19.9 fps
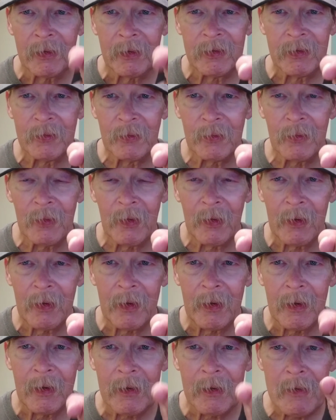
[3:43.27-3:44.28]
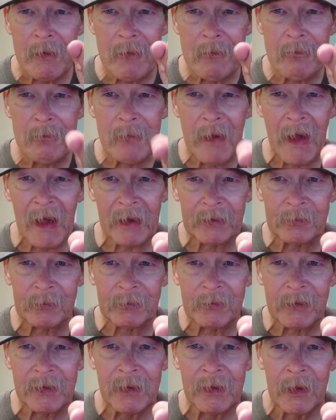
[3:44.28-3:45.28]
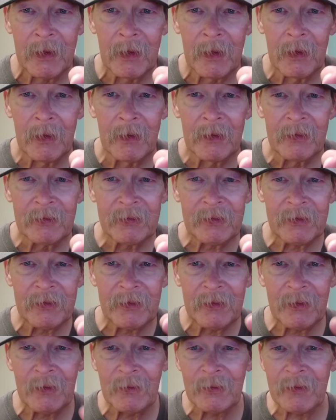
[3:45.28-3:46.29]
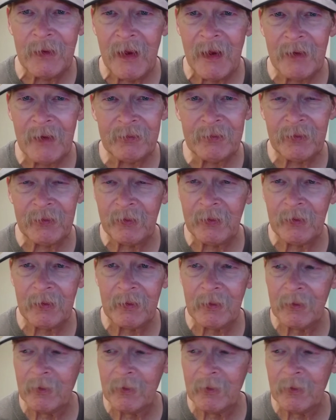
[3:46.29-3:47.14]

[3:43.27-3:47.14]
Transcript: your battery so you don't have to